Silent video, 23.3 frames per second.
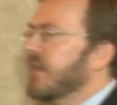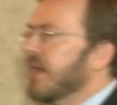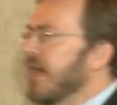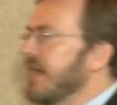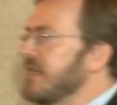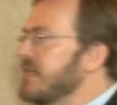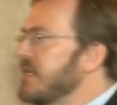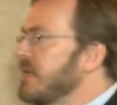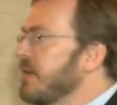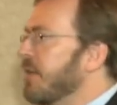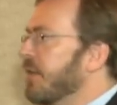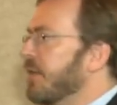In the
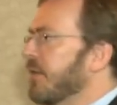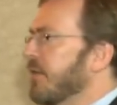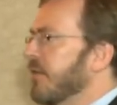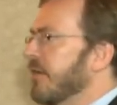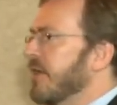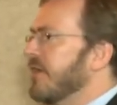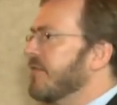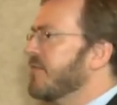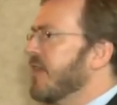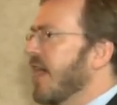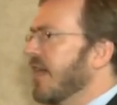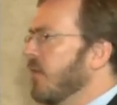
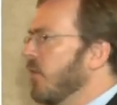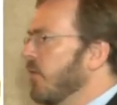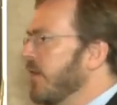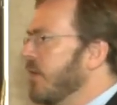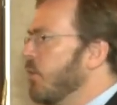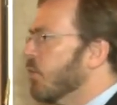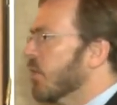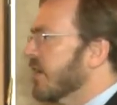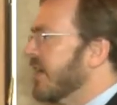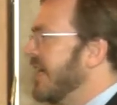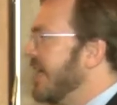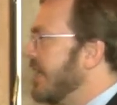1930s, not
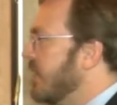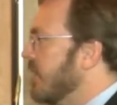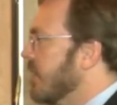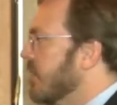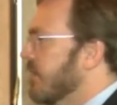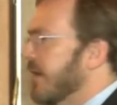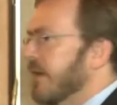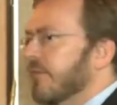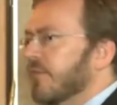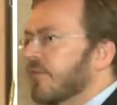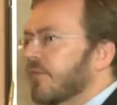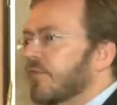only were
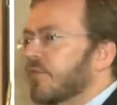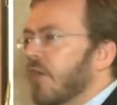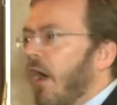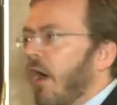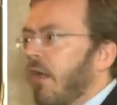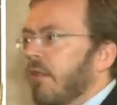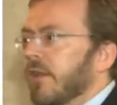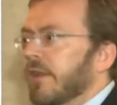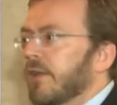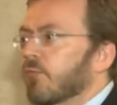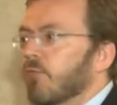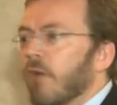Hitler and
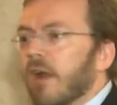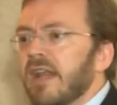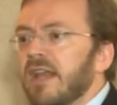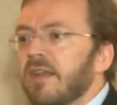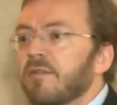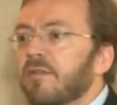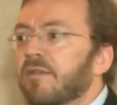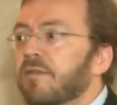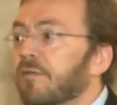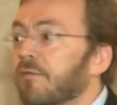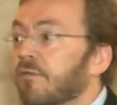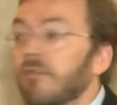Stalin
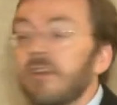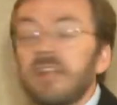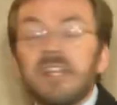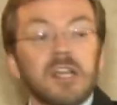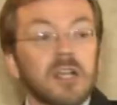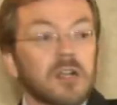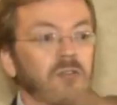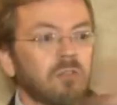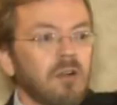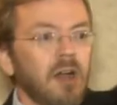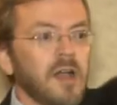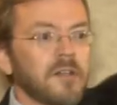running
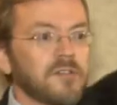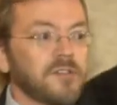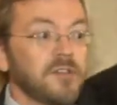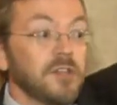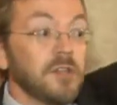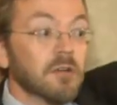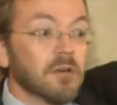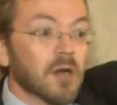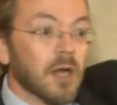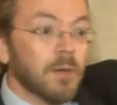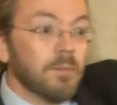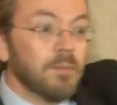free across
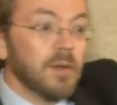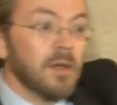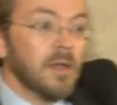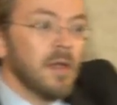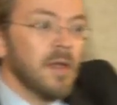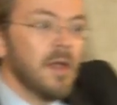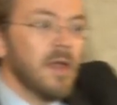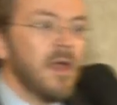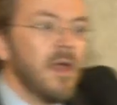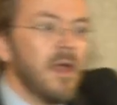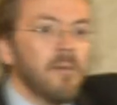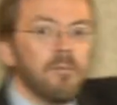Europe,
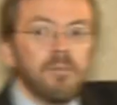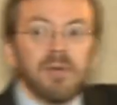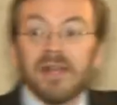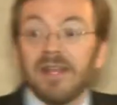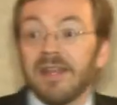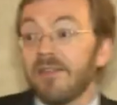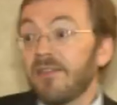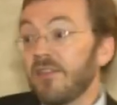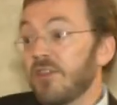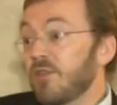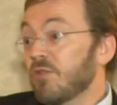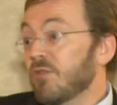
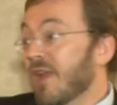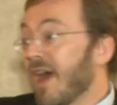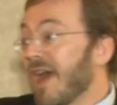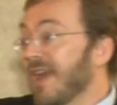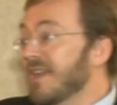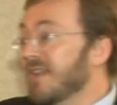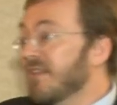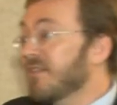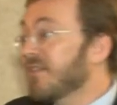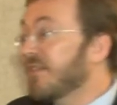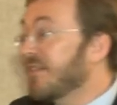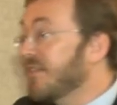but in the
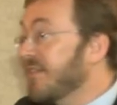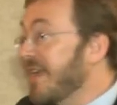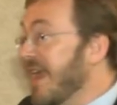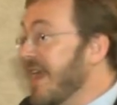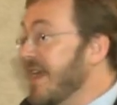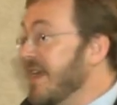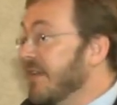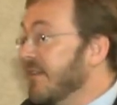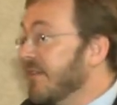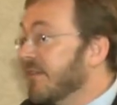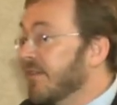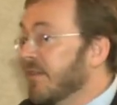United
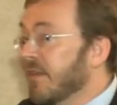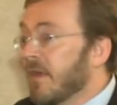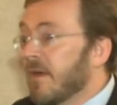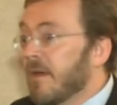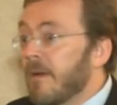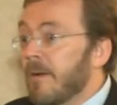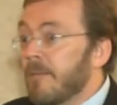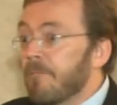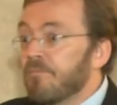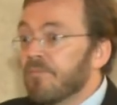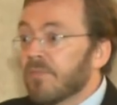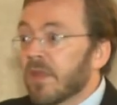States,
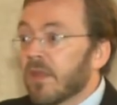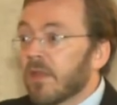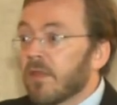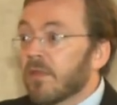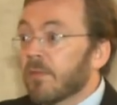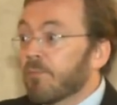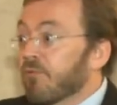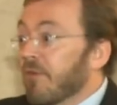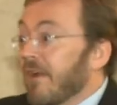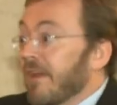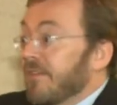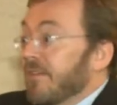
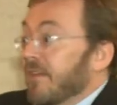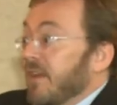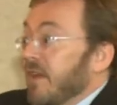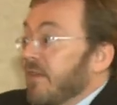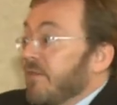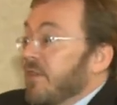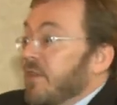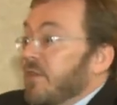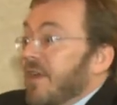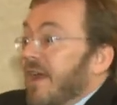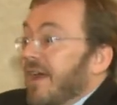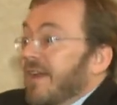the
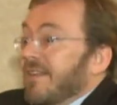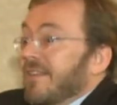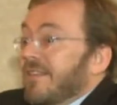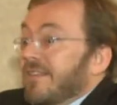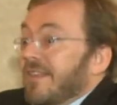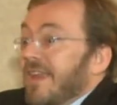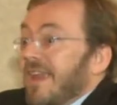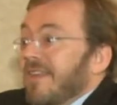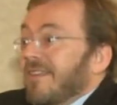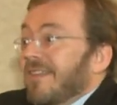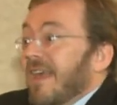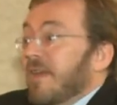President of the United
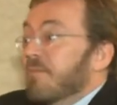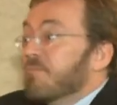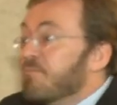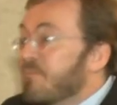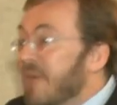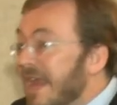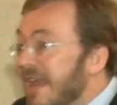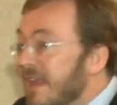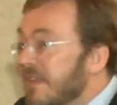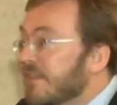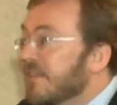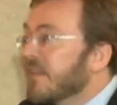States
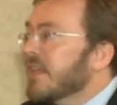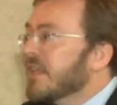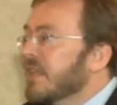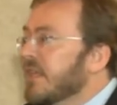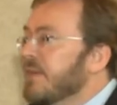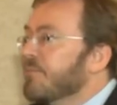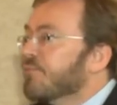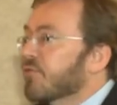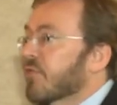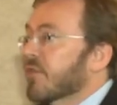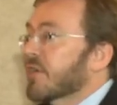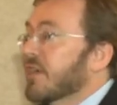had
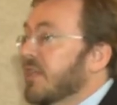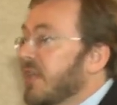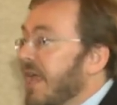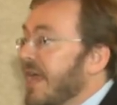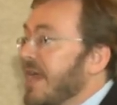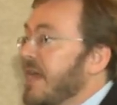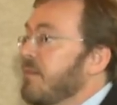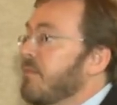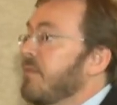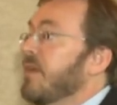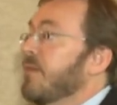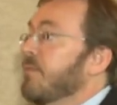basically
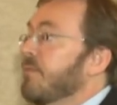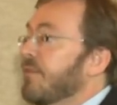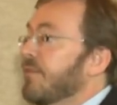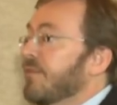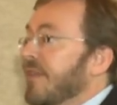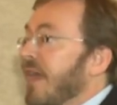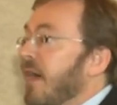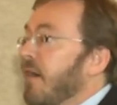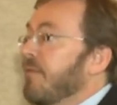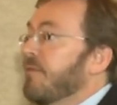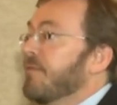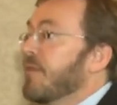proclaimed
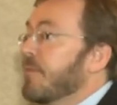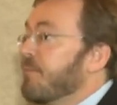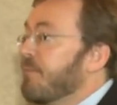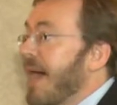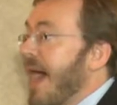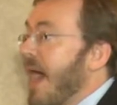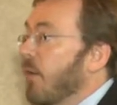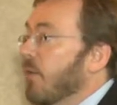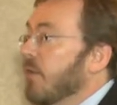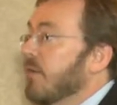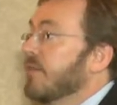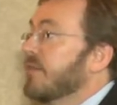himself the
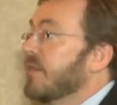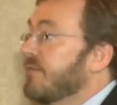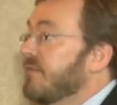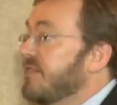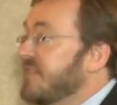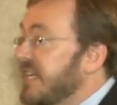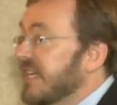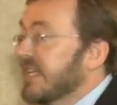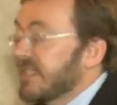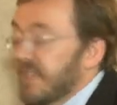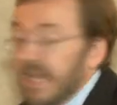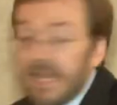powers
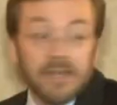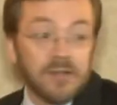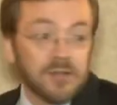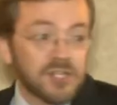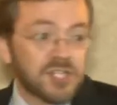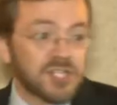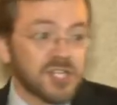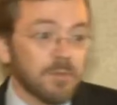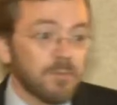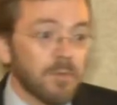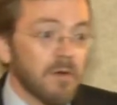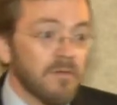of
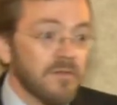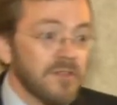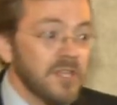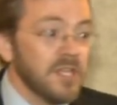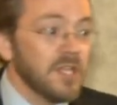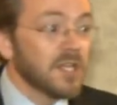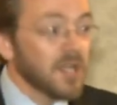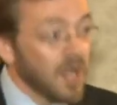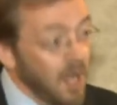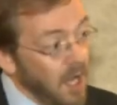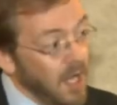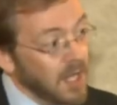dictatorship over
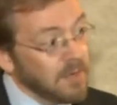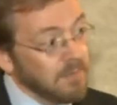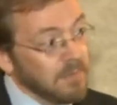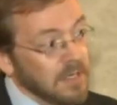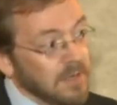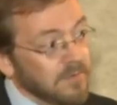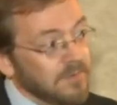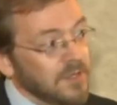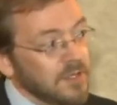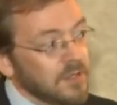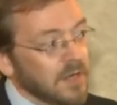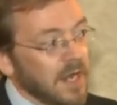the
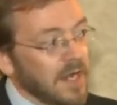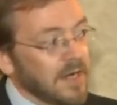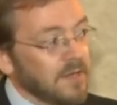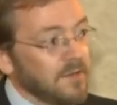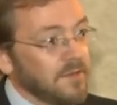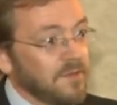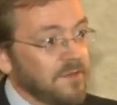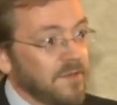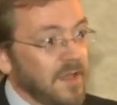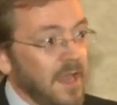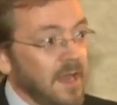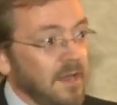economy of the
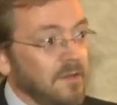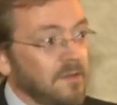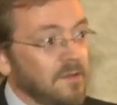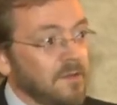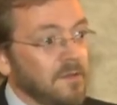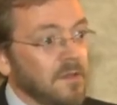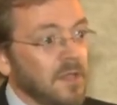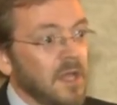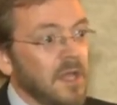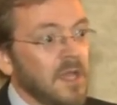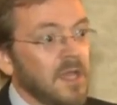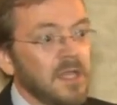United
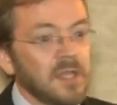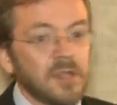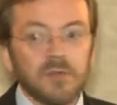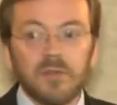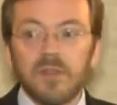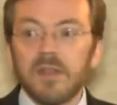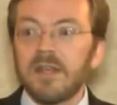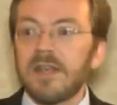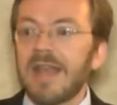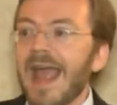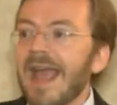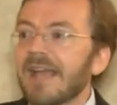States.
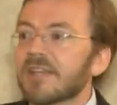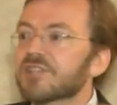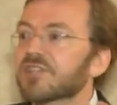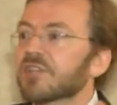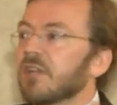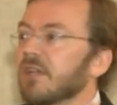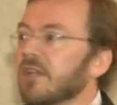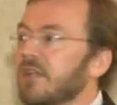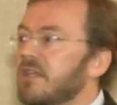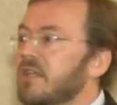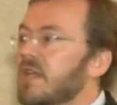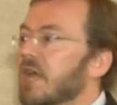The
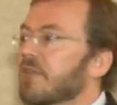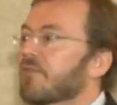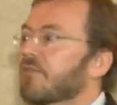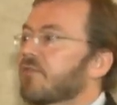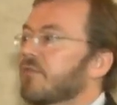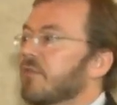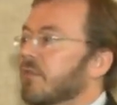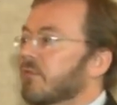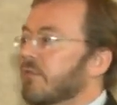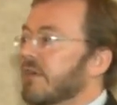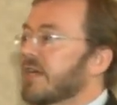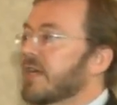National
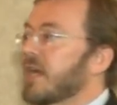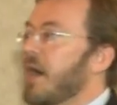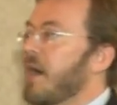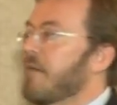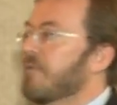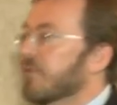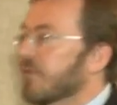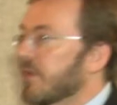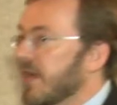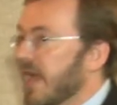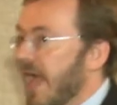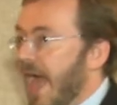Industrial
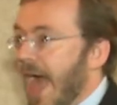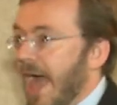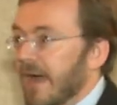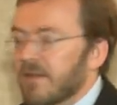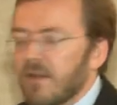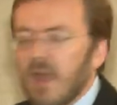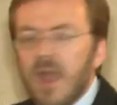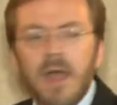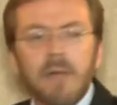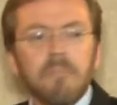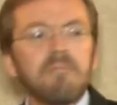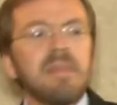Recovery
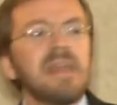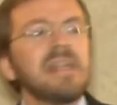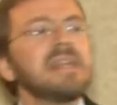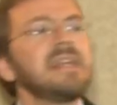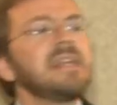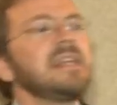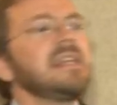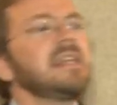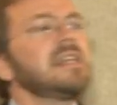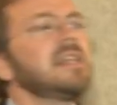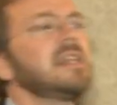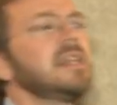Act made
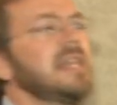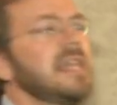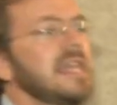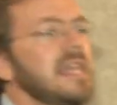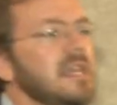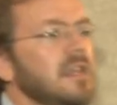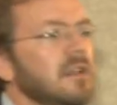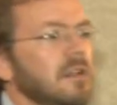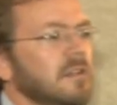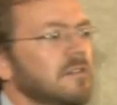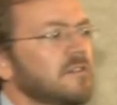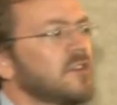it
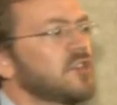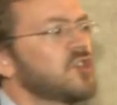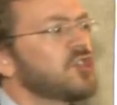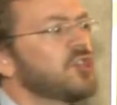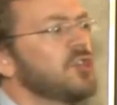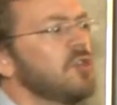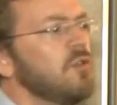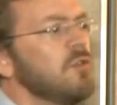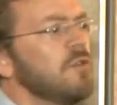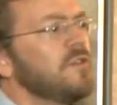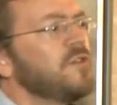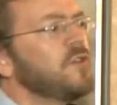illegal to
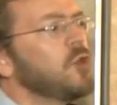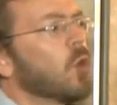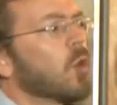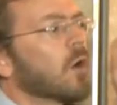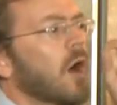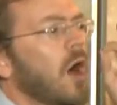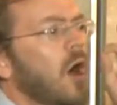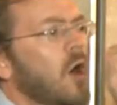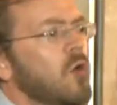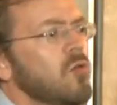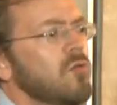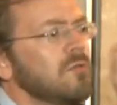choose
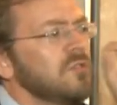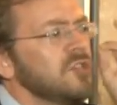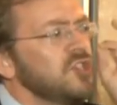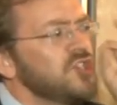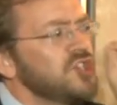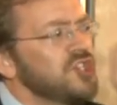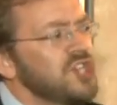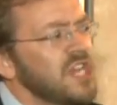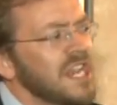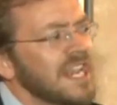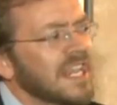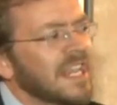your own
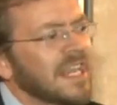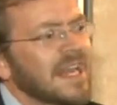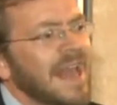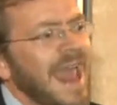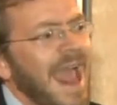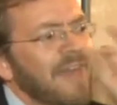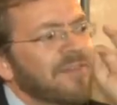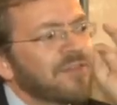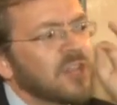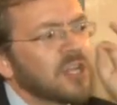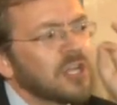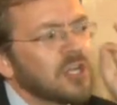chicken
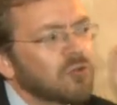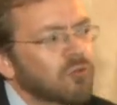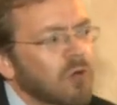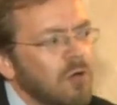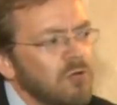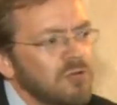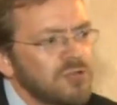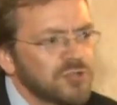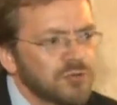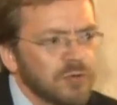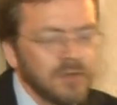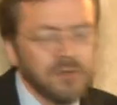at the
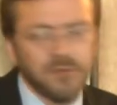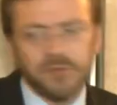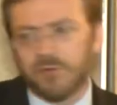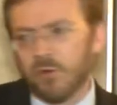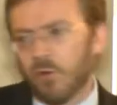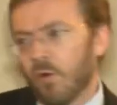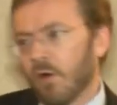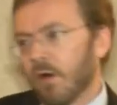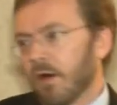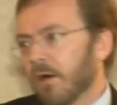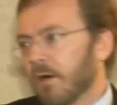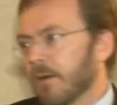grocery
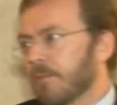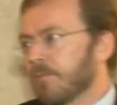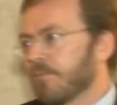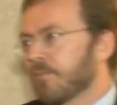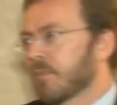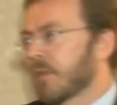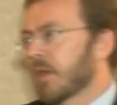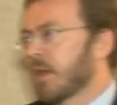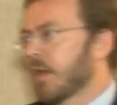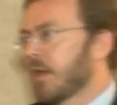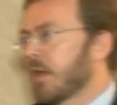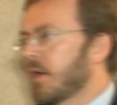store,
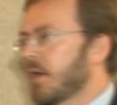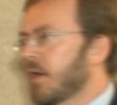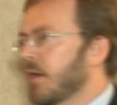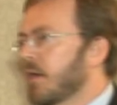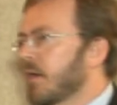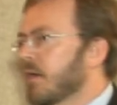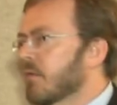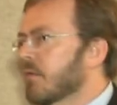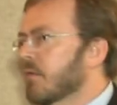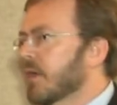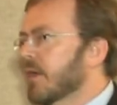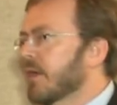
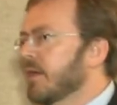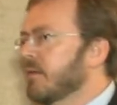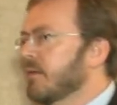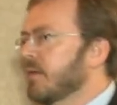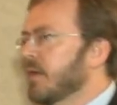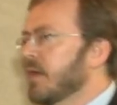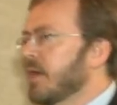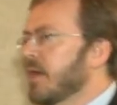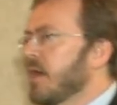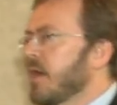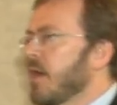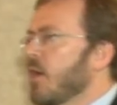right?
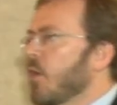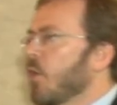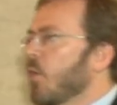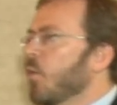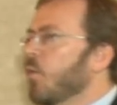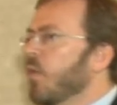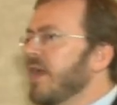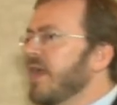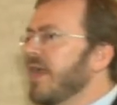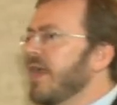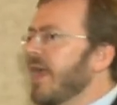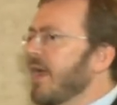
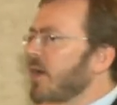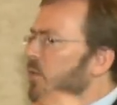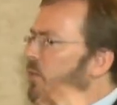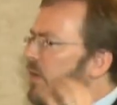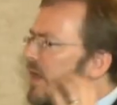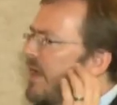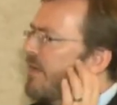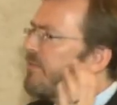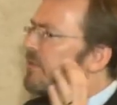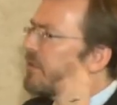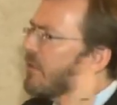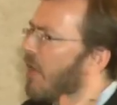We
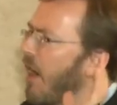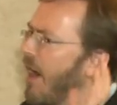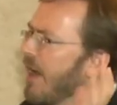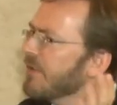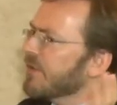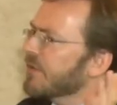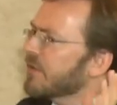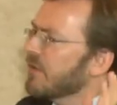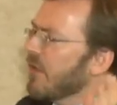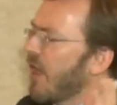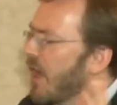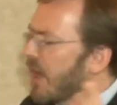have
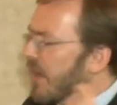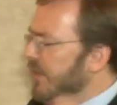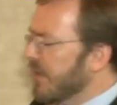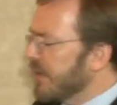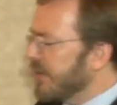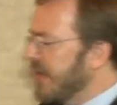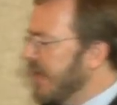lost a lot of